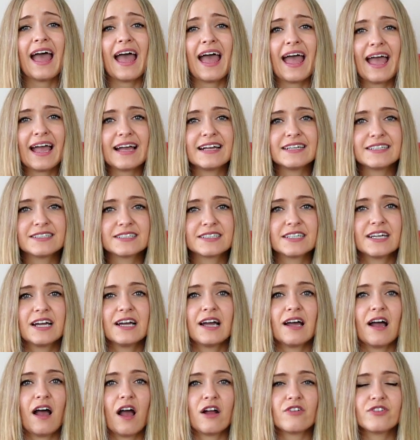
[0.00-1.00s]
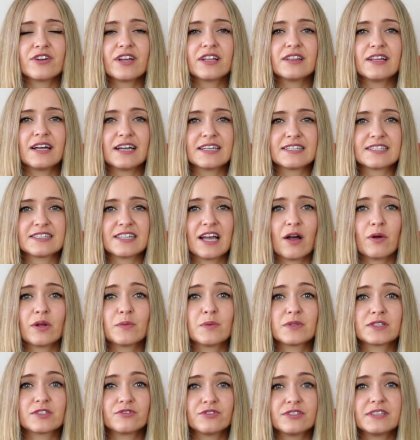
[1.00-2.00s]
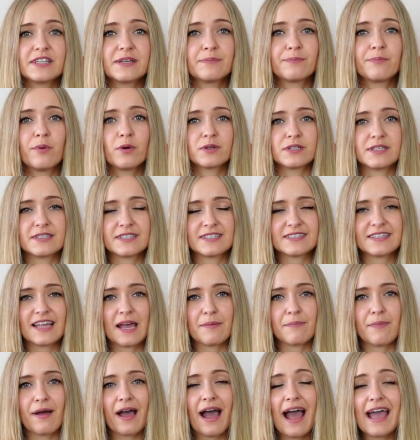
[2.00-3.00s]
And I realized now it was a really important step.